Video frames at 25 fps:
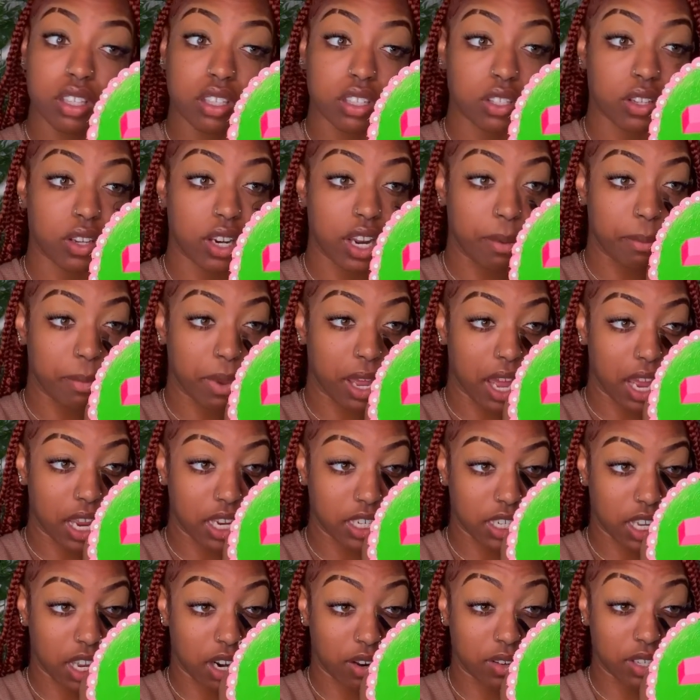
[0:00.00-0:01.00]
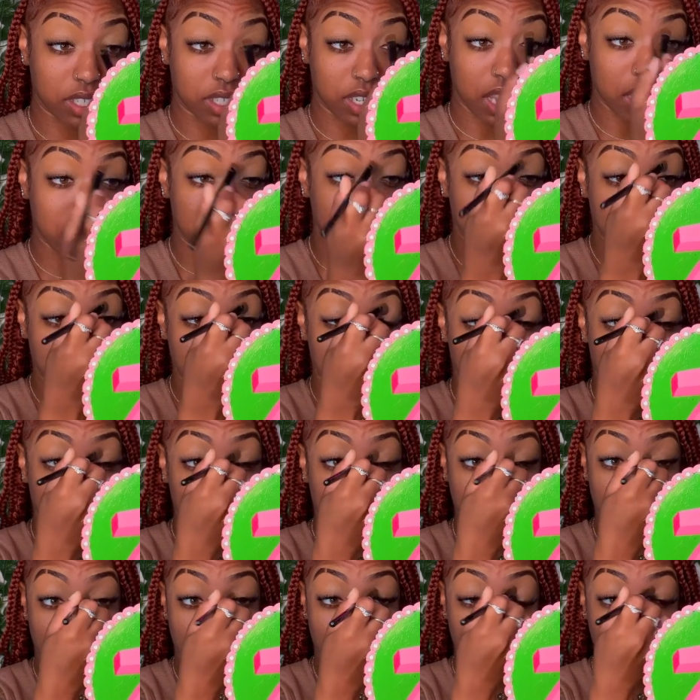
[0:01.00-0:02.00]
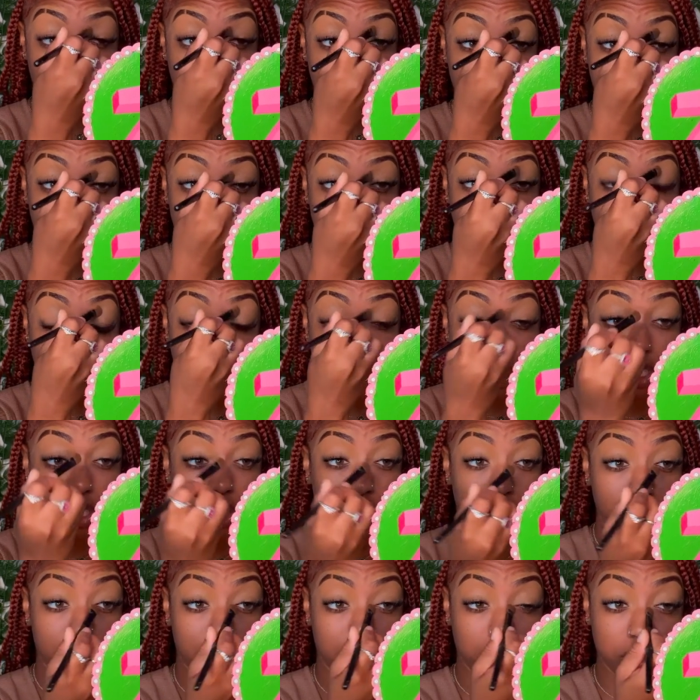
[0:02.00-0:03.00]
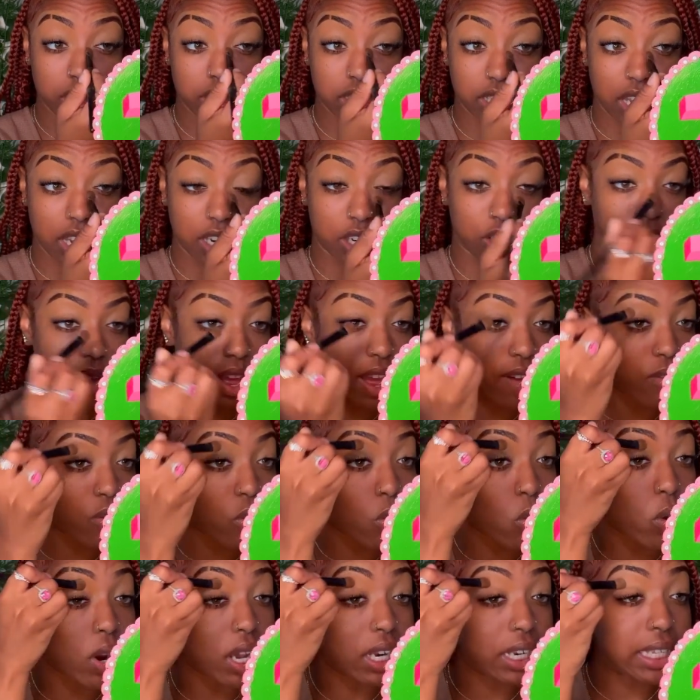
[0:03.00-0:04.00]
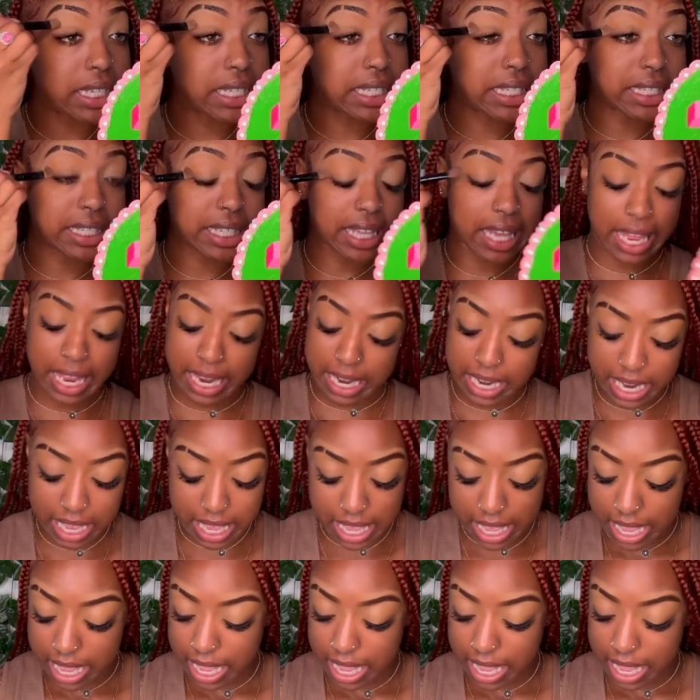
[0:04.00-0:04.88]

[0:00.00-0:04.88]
so that my eyeshadow is not sliding all over the place, you know, because I do have oily skin,